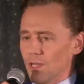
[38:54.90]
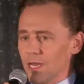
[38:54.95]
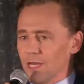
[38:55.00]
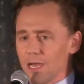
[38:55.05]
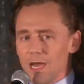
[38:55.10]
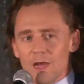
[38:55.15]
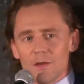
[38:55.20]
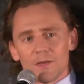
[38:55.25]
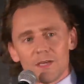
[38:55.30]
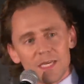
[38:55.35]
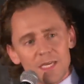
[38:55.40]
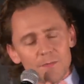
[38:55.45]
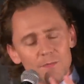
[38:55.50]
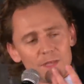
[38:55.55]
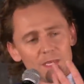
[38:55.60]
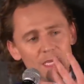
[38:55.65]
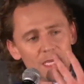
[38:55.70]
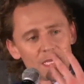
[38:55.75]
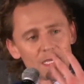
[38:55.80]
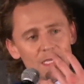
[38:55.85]
I keep
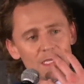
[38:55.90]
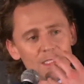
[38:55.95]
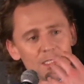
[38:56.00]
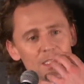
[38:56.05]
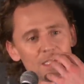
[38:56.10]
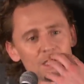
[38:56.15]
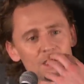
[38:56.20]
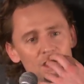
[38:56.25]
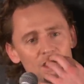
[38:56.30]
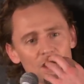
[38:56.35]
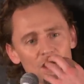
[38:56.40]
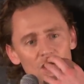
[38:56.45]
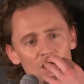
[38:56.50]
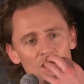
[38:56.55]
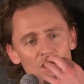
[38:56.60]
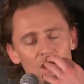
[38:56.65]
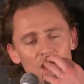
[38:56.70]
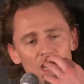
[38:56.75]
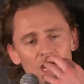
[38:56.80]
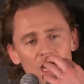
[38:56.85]
thinking this.
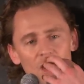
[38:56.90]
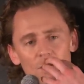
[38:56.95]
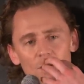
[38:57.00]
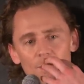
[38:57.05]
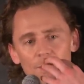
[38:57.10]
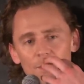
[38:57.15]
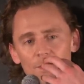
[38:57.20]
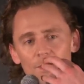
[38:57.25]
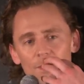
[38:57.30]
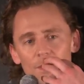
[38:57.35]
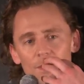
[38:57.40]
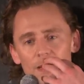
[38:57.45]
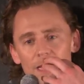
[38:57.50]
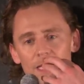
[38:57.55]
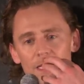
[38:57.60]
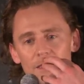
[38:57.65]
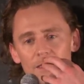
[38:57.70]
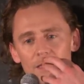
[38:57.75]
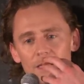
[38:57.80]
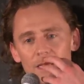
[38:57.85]
I will
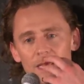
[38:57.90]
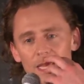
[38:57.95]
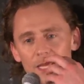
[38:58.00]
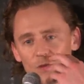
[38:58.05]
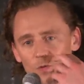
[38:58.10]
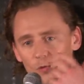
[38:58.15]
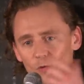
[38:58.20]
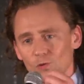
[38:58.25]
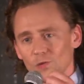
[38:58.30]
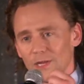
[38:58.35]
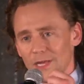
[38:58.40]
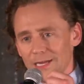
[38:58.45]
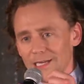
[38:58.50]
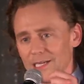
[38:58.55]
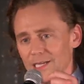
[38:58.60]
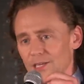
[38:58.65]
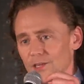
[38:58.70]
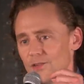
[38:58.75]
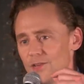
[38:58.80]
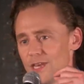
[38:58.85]
probably, in all
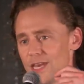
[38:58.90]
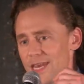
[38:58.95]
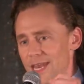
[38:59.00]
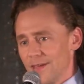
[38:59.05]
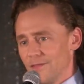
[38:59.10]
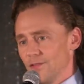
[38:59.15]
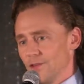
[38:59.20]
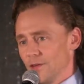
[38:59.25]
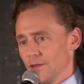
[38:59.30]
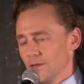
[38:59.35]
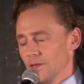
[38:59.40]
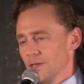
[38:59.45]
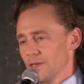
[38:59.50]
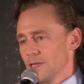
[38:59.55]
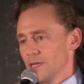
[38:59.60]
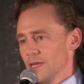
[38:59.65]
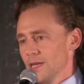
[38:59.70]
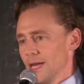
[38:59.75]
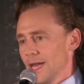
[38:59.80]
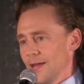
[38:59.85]
likelihood, never
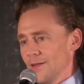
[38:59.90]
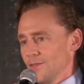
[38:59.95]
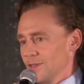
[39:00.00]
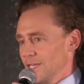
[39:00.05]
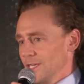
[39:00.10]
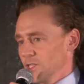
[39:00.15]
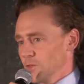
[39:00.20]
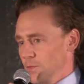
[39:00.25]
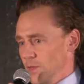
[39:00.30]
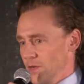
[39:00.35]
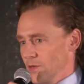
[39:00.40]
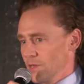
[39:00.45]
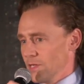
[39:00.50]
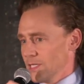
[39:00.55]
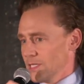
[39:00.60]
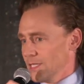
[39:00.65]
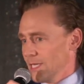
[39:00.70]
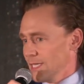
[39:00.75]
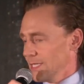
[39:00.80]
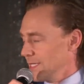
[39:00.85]
have an
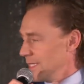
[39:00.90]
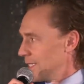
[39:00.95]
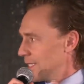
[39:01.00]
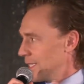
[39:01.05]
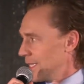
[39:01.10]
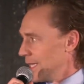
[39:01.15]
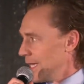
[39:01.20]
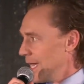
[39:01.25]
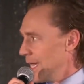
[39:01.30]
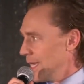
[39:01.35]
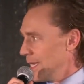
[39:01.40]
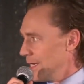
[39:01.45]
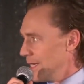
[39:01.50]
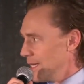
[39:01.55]
experience like this again